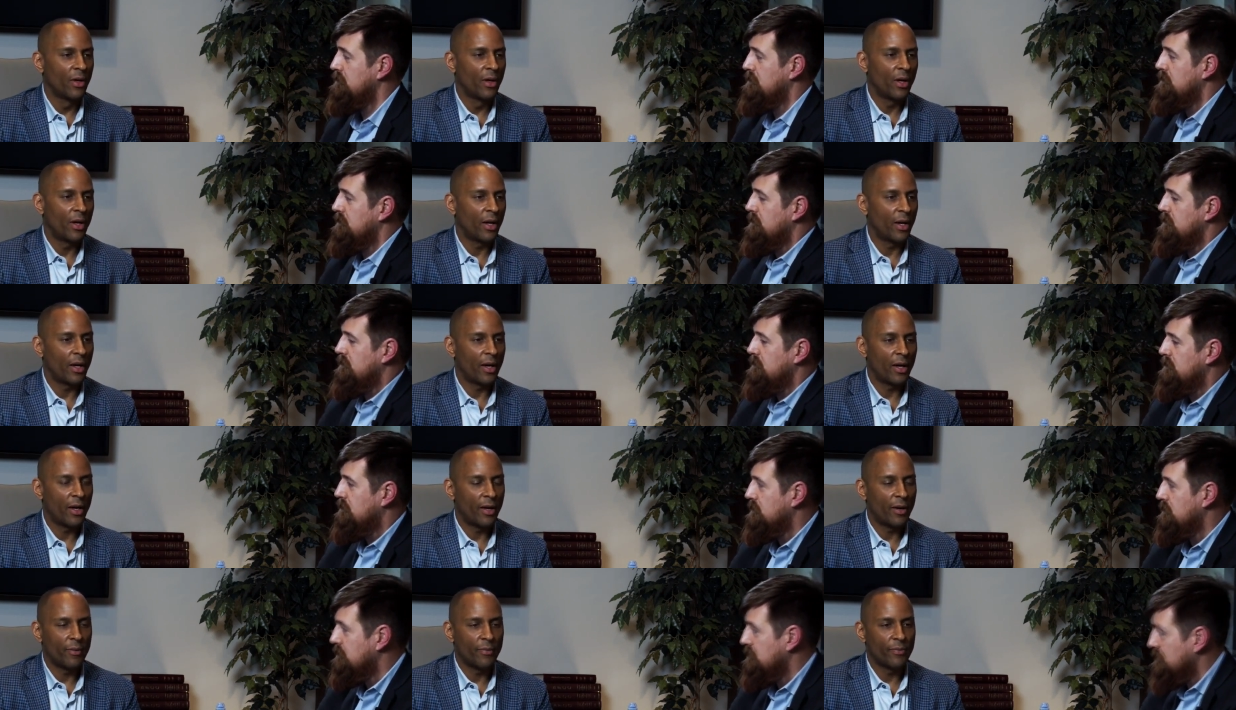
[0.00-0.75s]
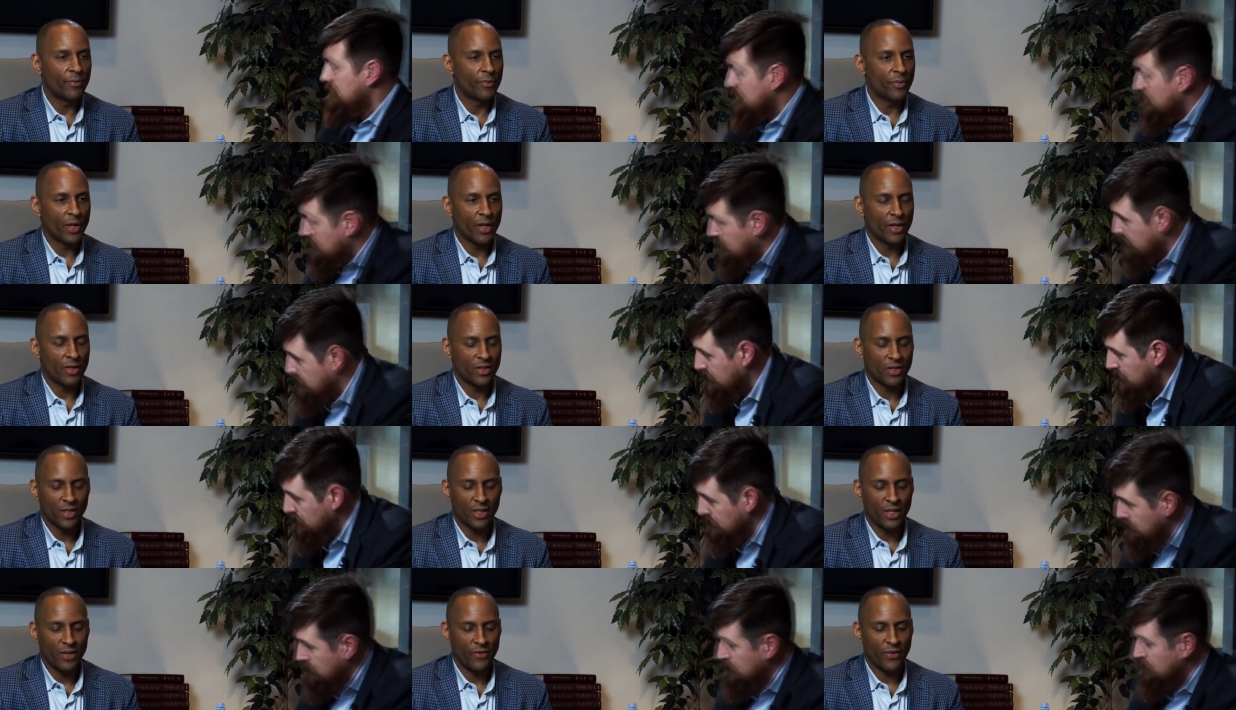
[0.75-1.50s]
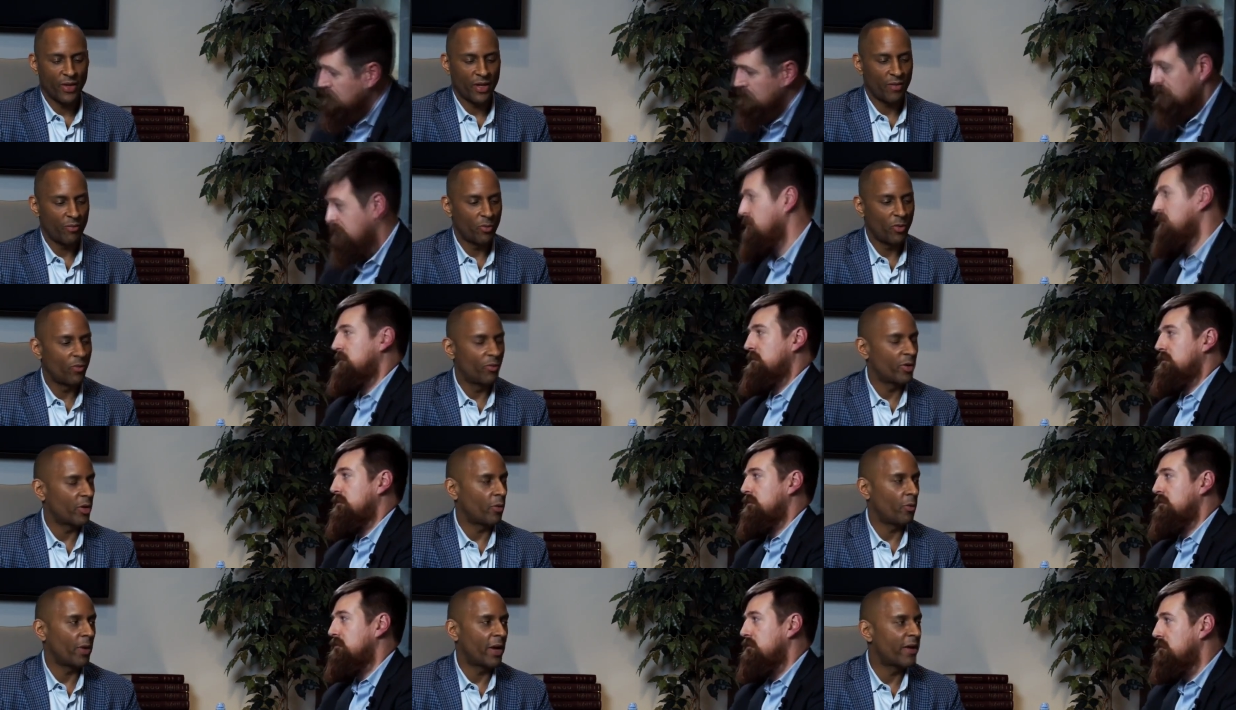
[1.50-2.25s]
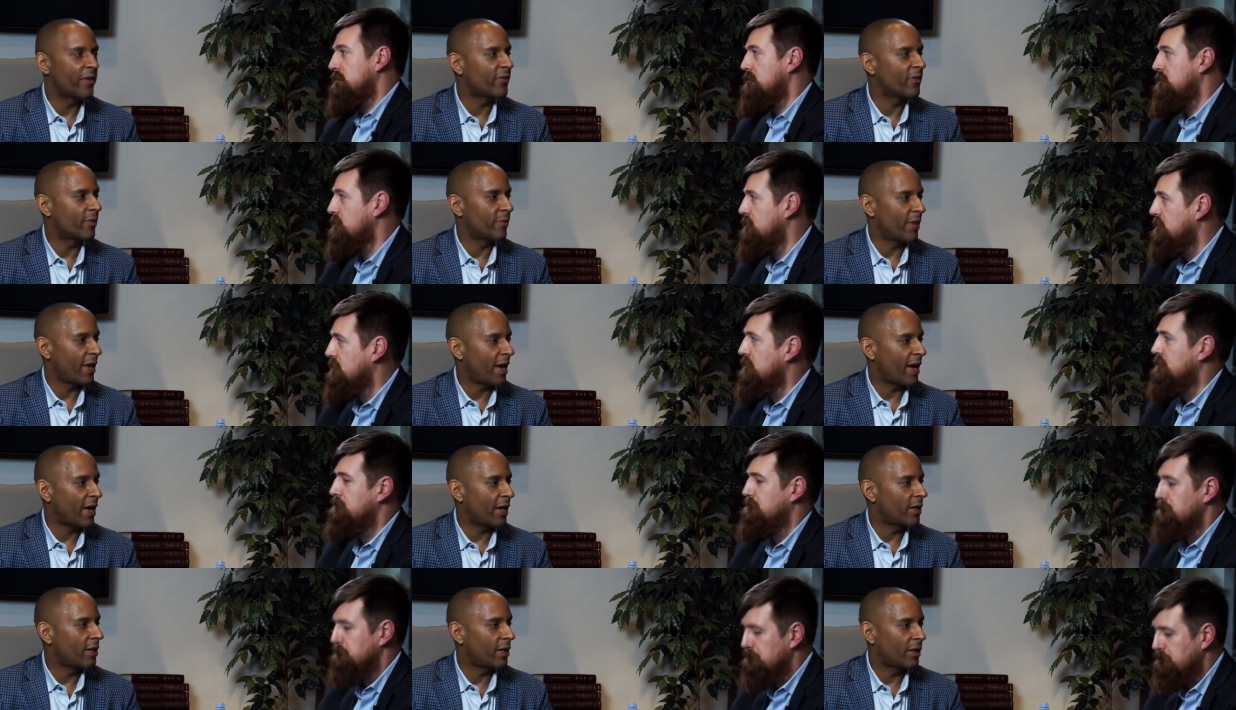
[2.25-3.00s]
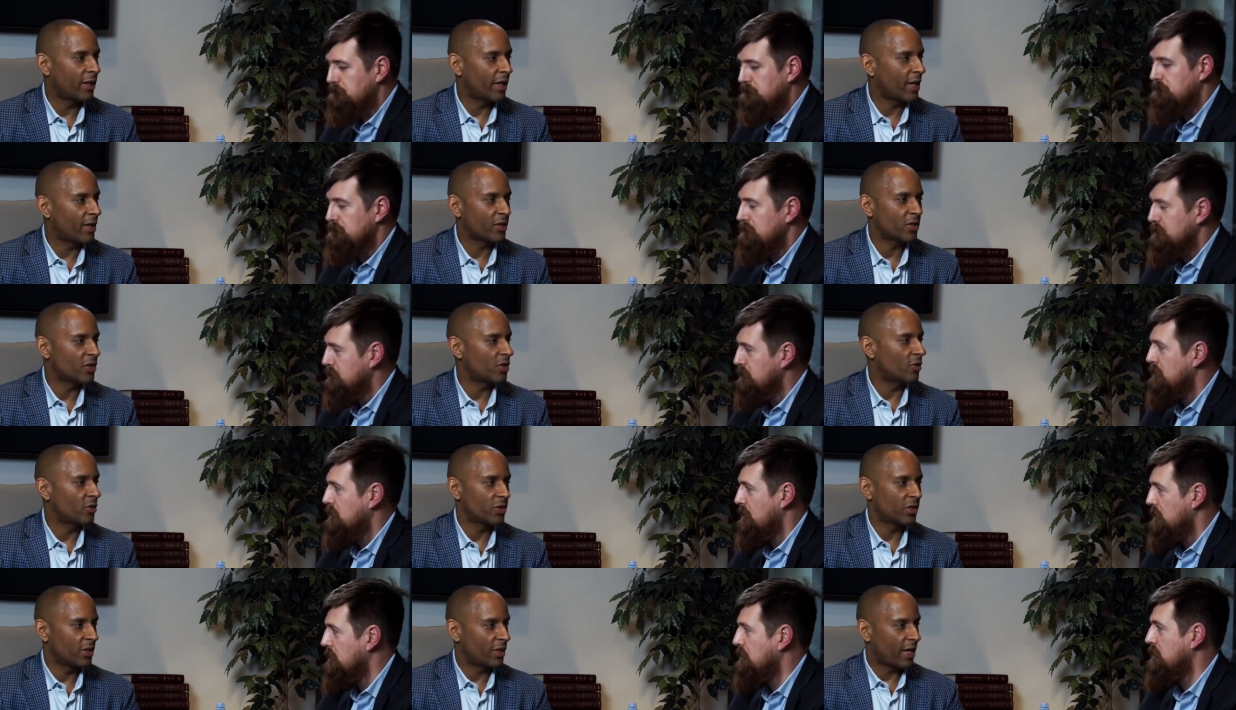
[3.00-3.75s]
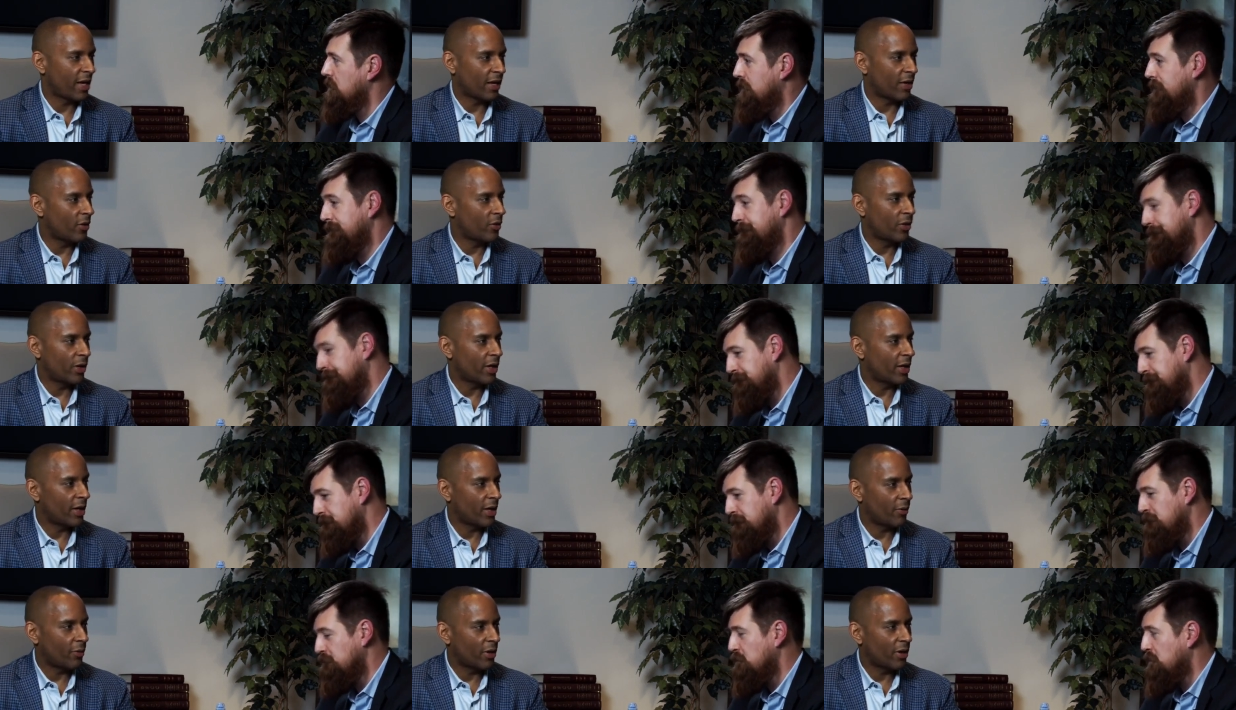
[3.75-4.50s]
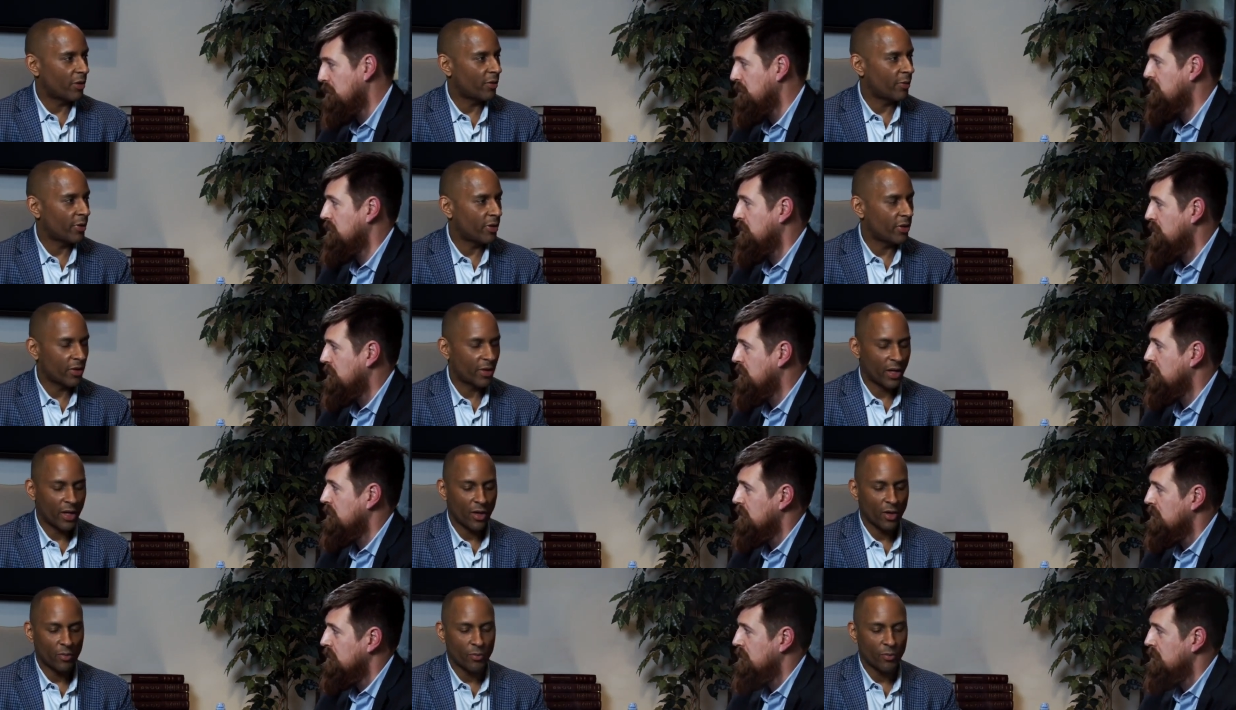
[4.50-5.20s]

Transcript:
Speaker 1: um, a significant movement away from that, and I mm-hmm. just don't see that going anywhere. I mean, the, care,